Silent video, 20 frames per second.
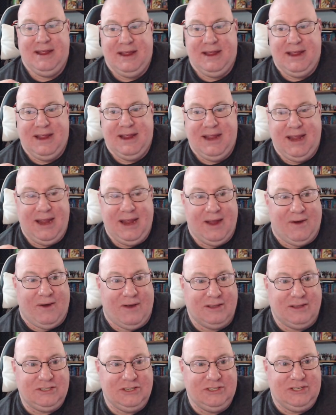He
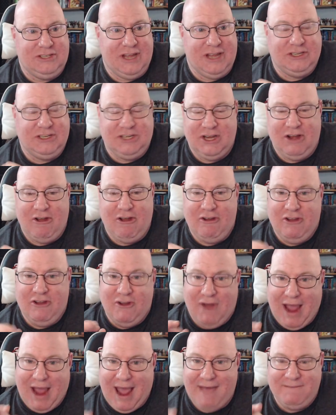also says, you know, you
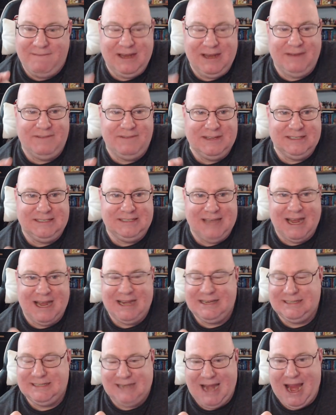haven't even said
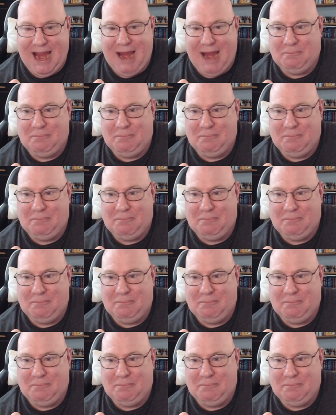his name.